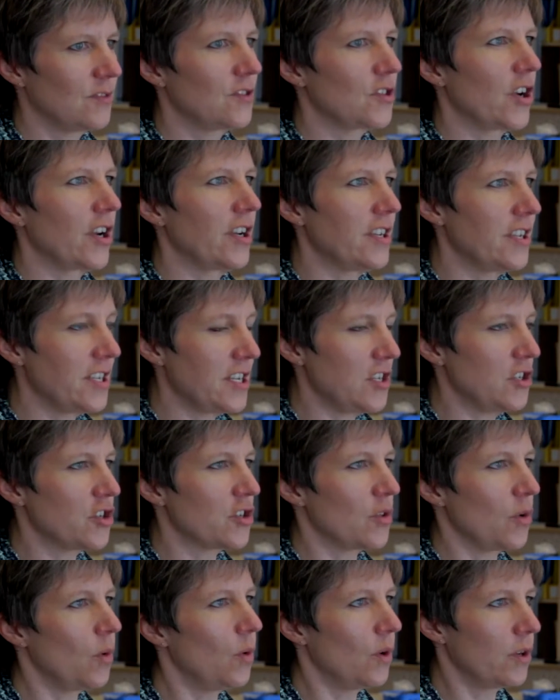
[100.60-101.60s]
trying to
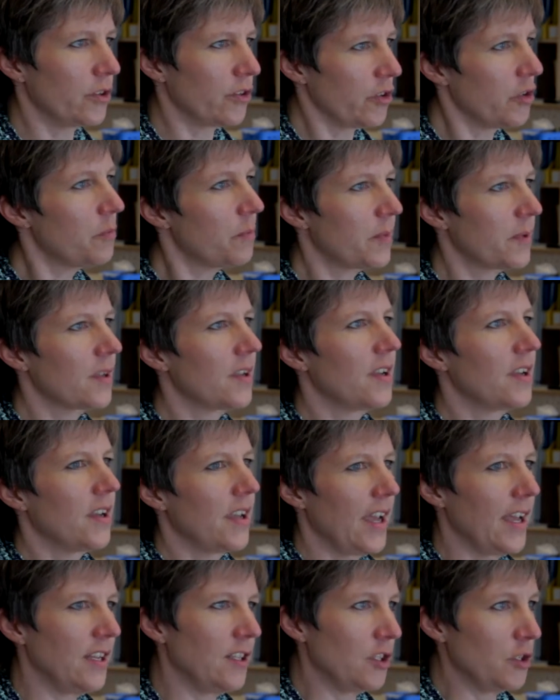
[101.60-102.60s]
teach the whole group,
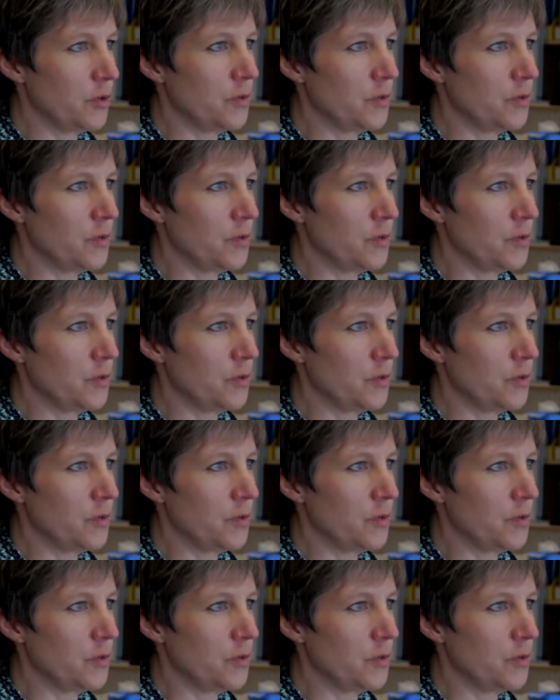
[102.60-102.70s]
and